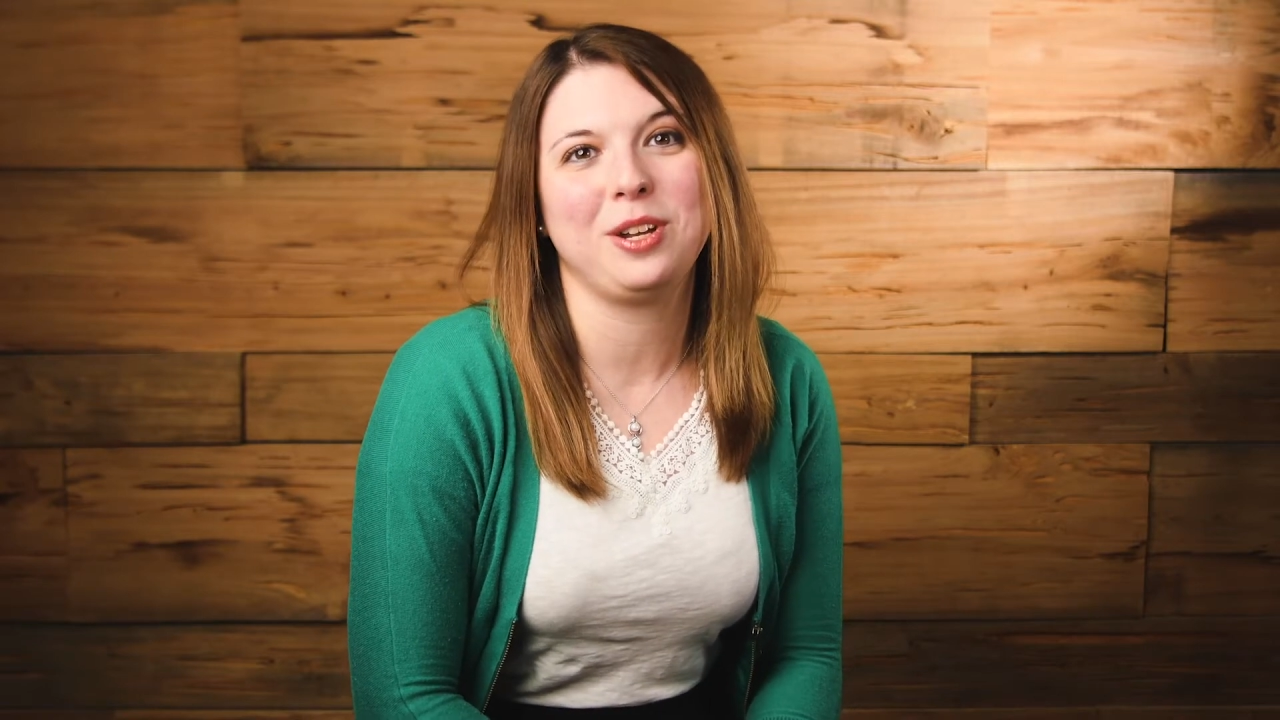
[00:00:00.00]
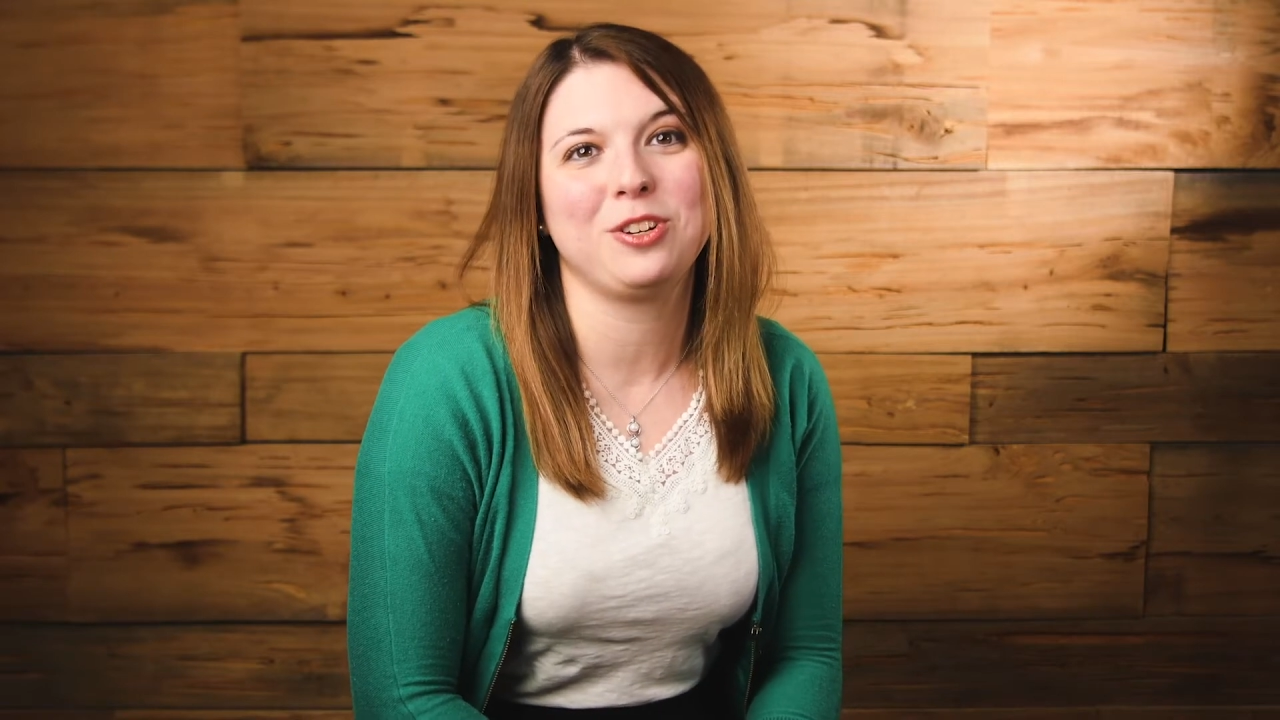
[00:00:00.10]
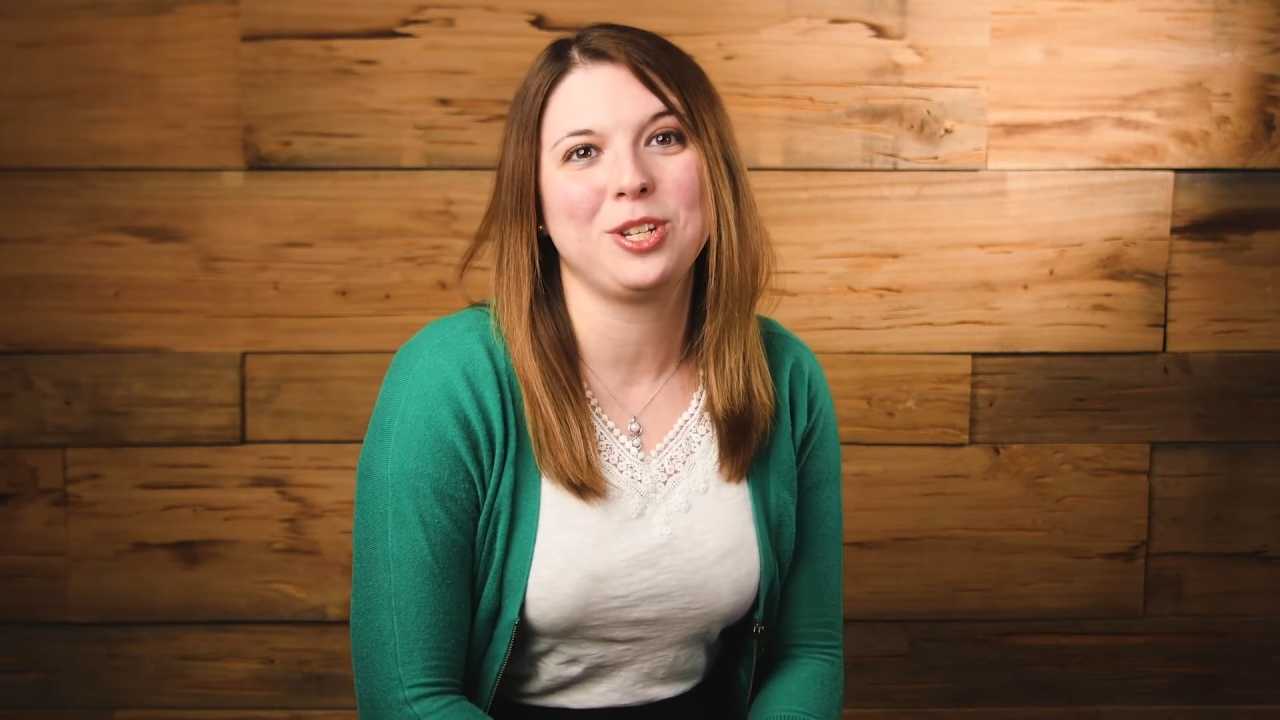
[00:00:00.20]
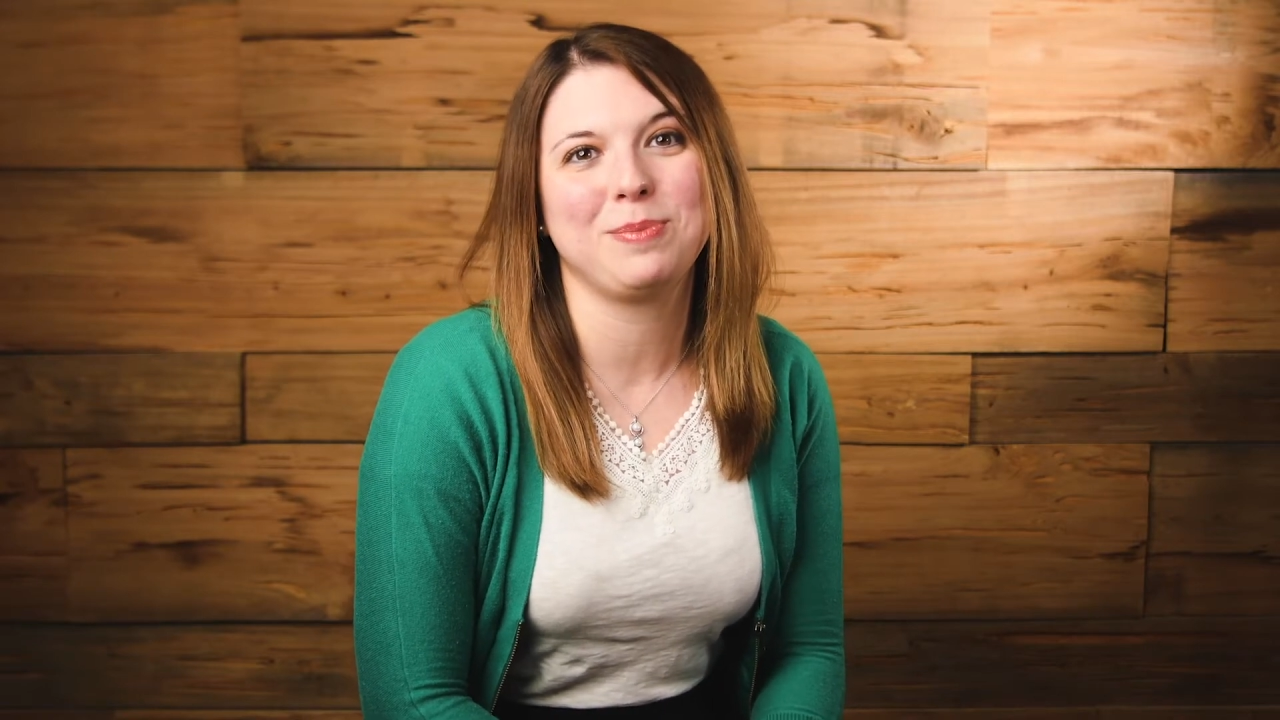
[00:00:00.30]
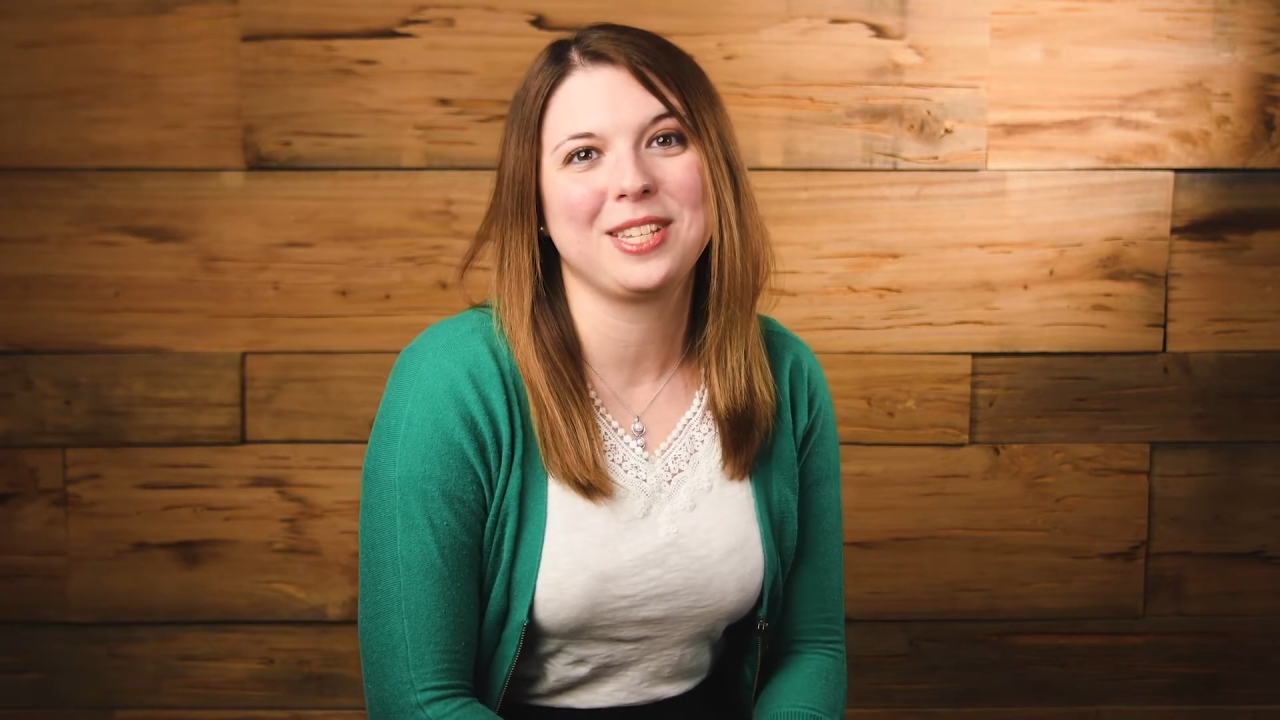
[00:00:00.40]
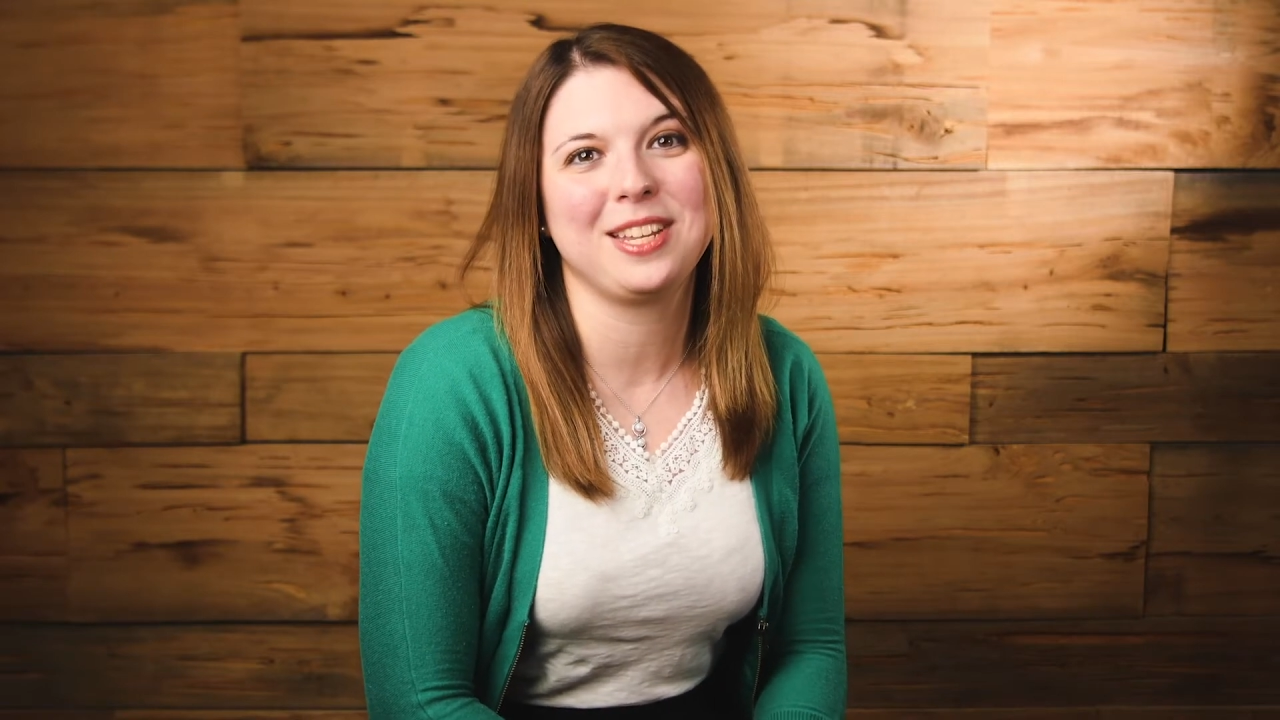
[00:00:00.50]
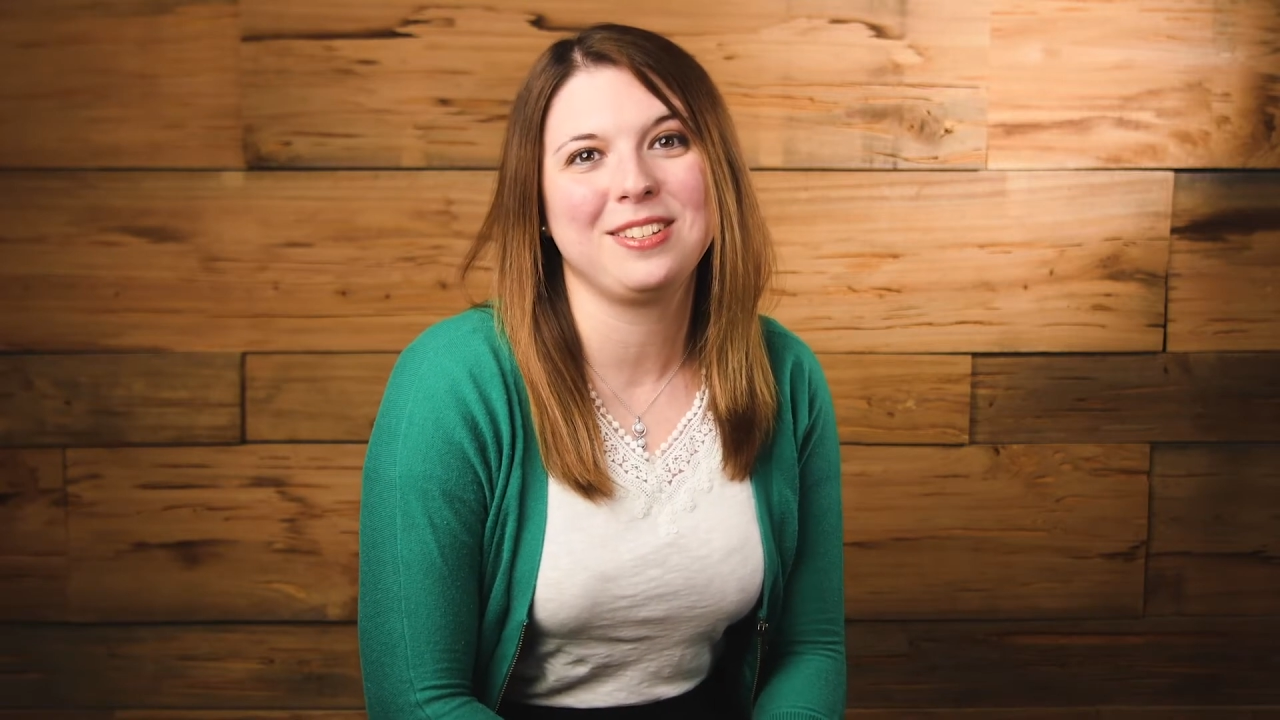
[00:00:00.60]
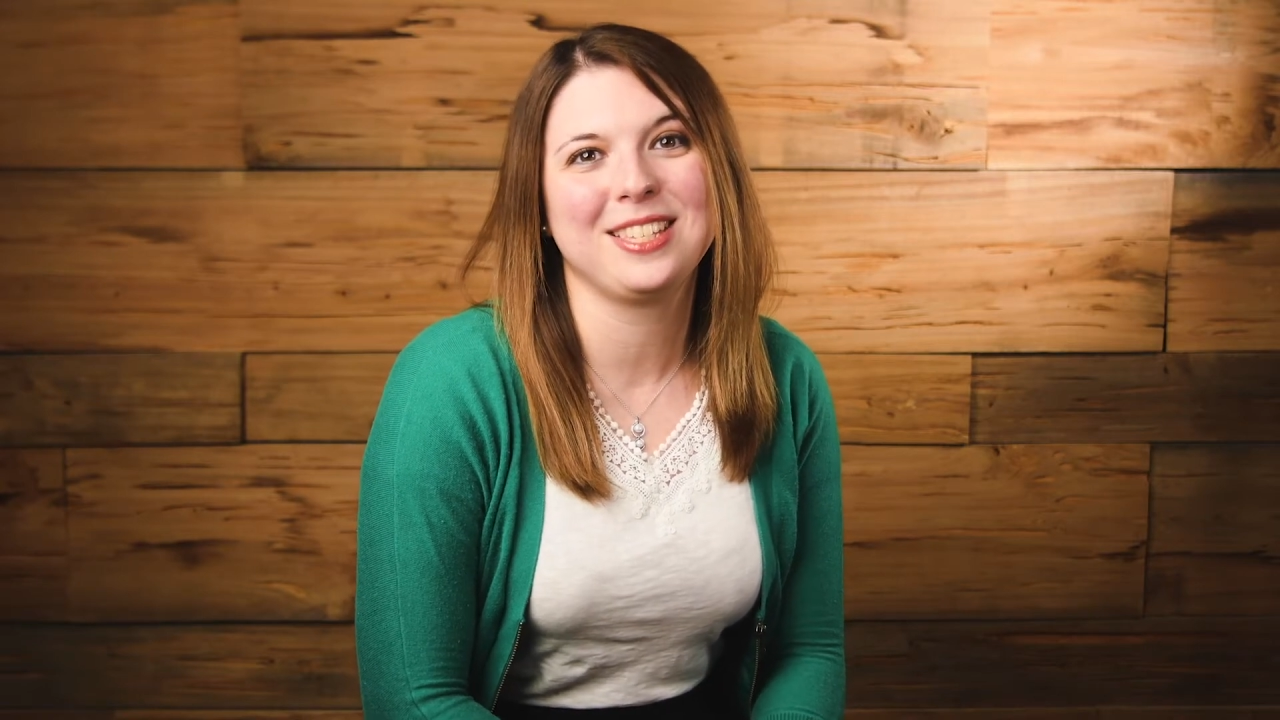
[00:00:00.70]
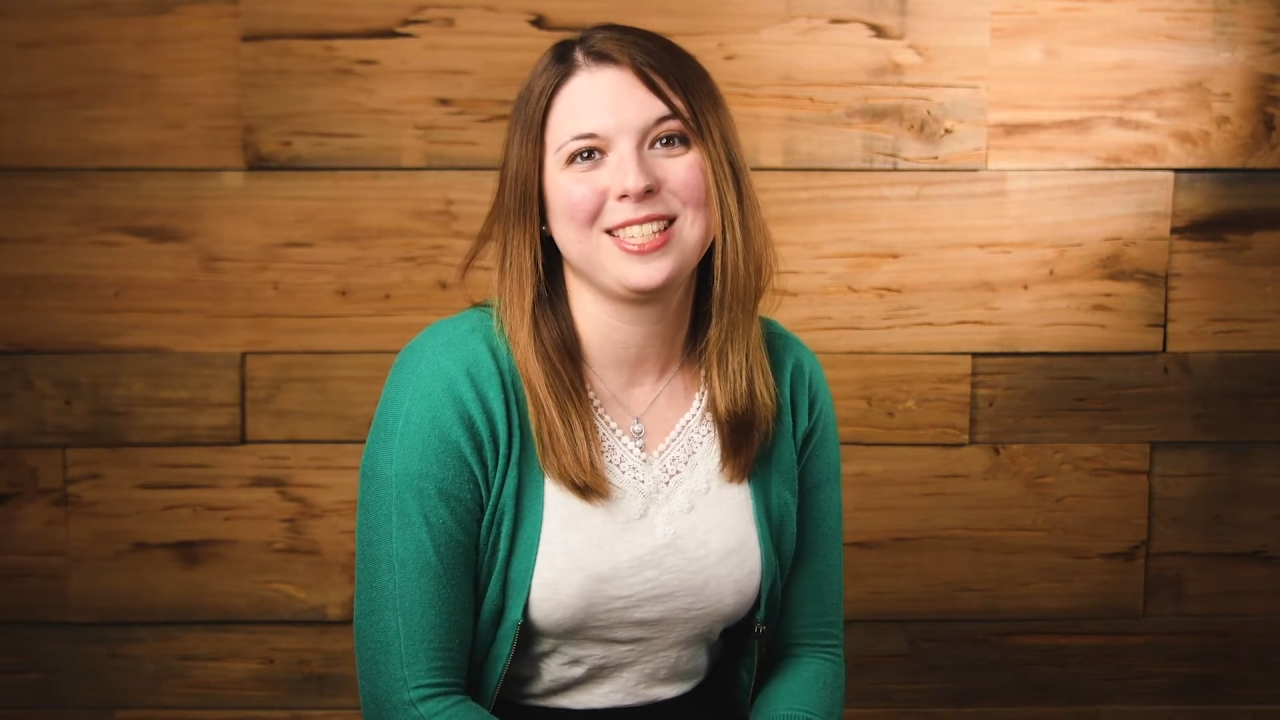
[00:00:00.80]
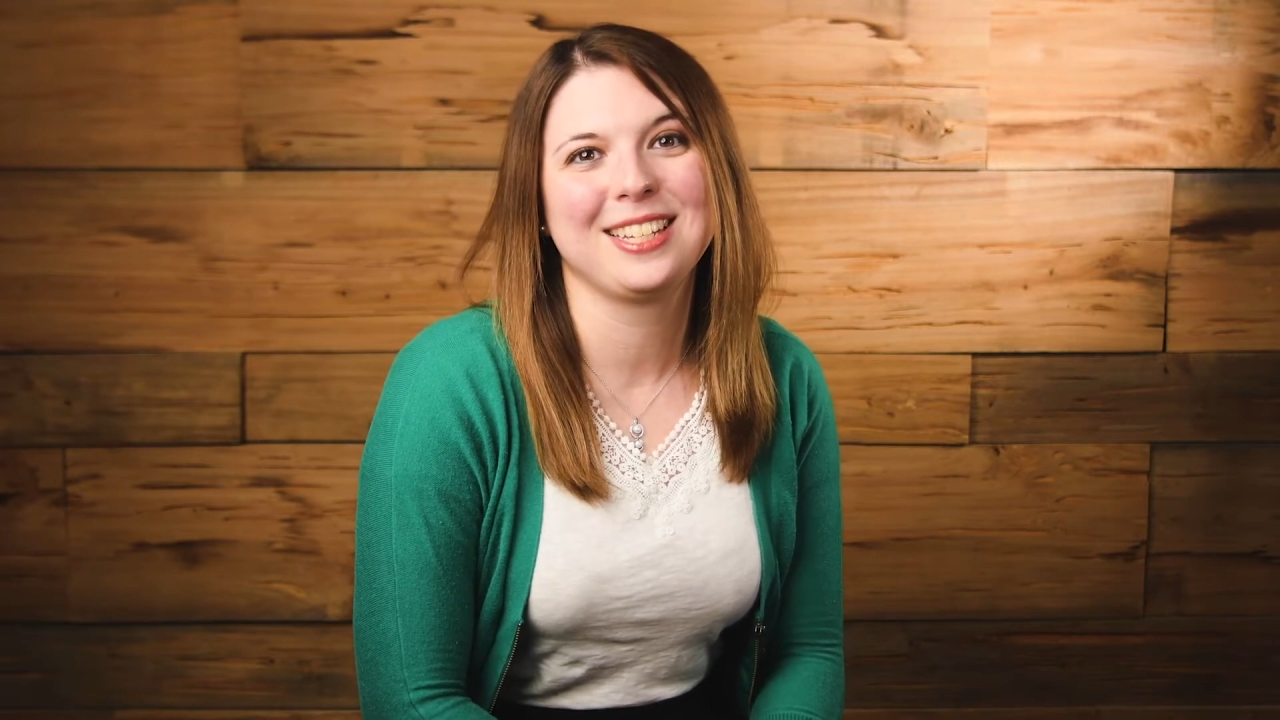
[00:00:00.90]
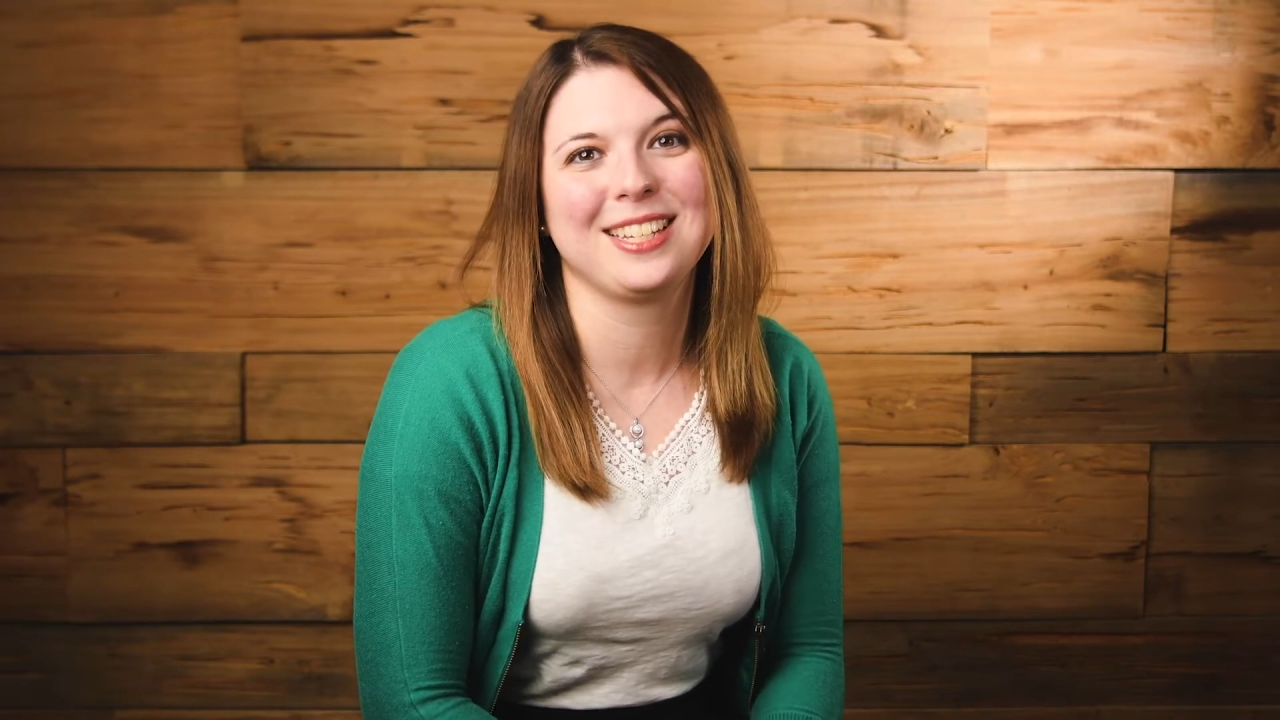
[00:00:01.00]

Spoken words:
leadership skills?